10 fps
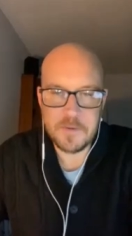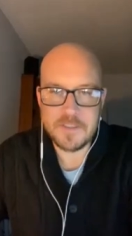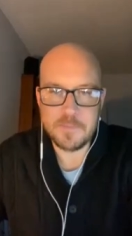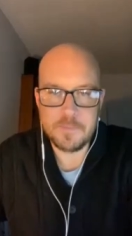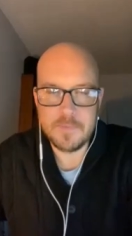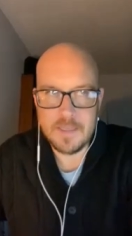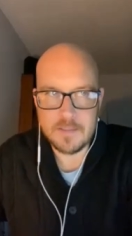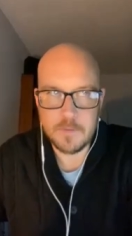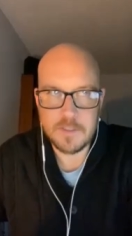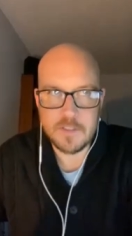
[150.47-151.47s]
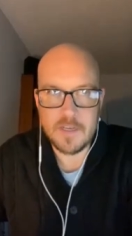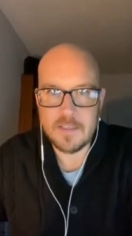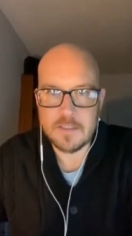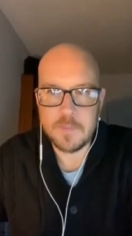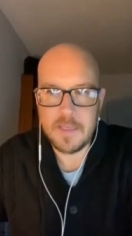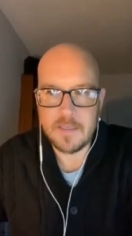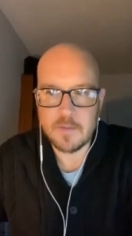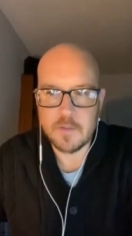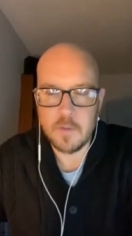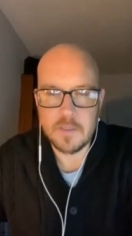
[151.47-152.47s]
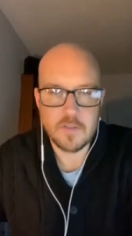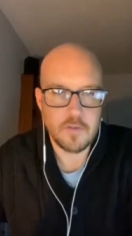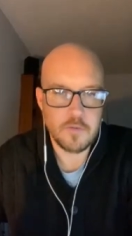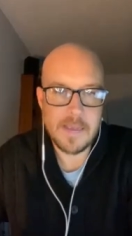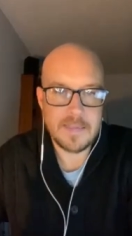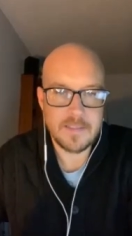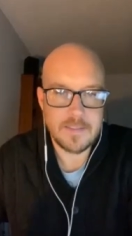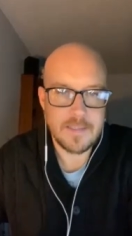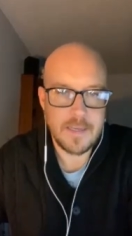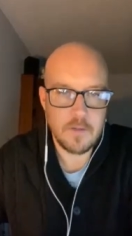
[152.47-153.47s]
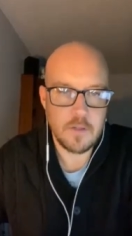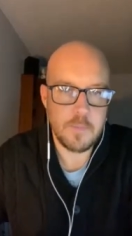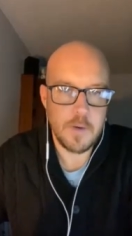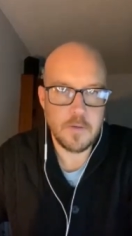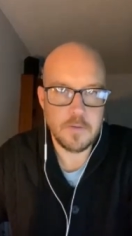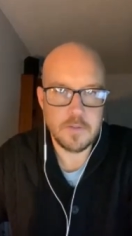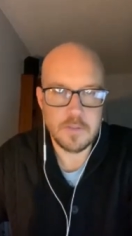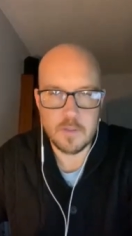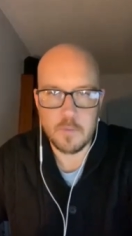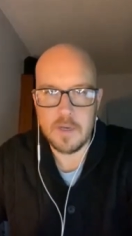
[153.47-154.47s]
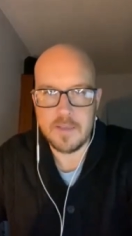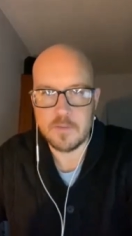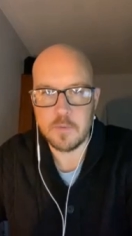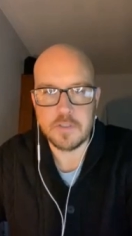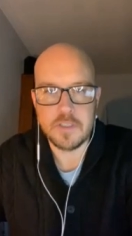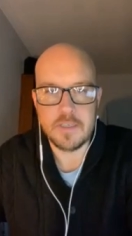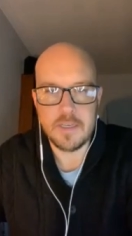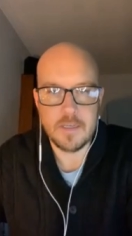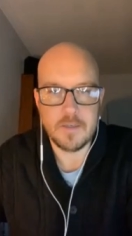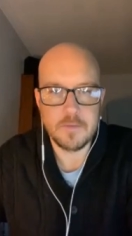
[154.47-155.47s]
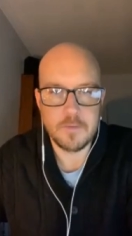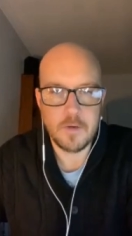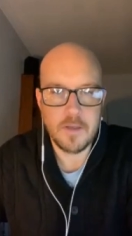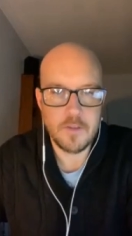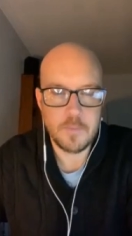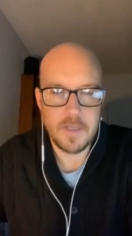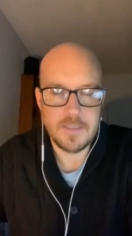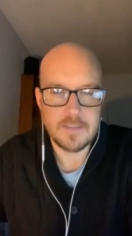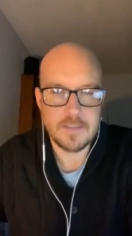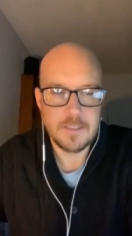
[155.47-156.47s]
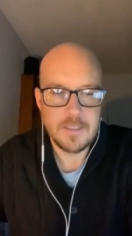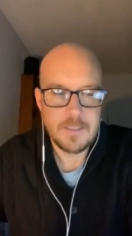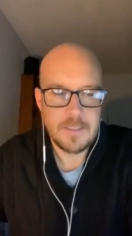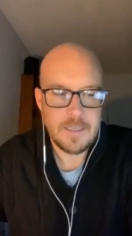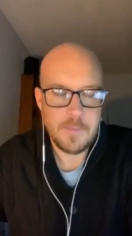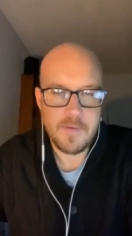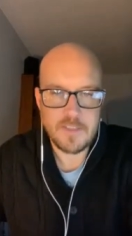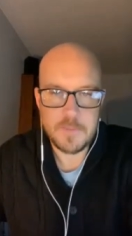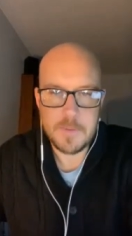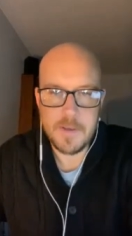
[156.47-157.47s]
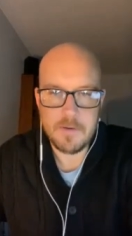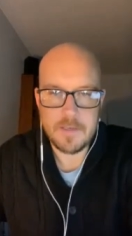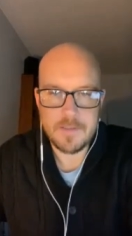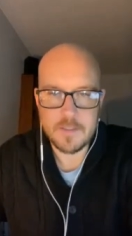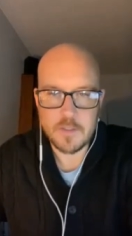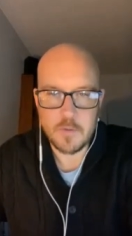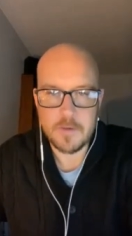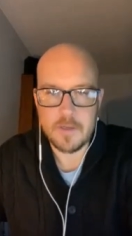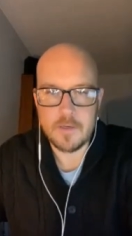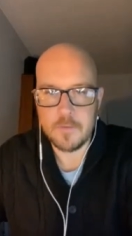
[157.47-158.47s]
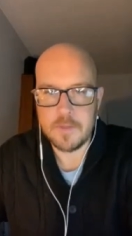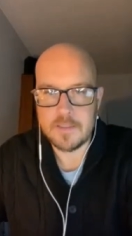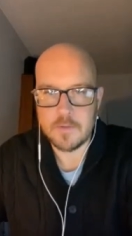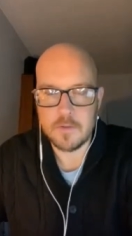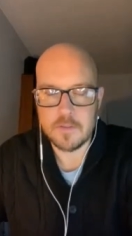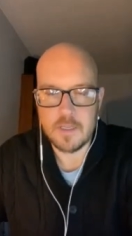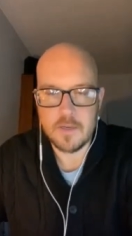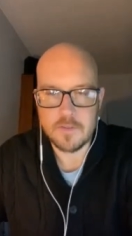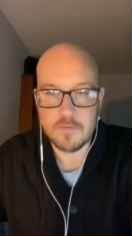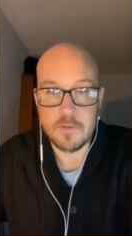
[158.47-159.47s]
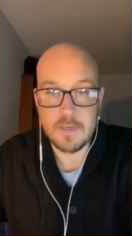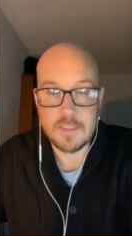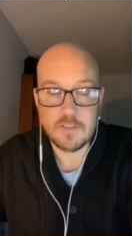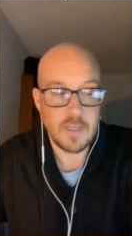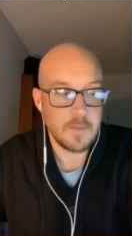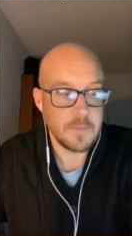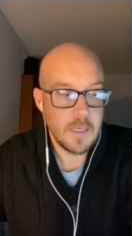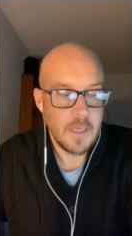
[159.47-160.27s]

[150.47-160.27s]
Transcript: always that always stood out to me because it was quite sort of dramatic scene on the boat and the waves washing, you know, all over the place, and him having to be buried in the soil and all that sort of stuff. So really interesting. I'm,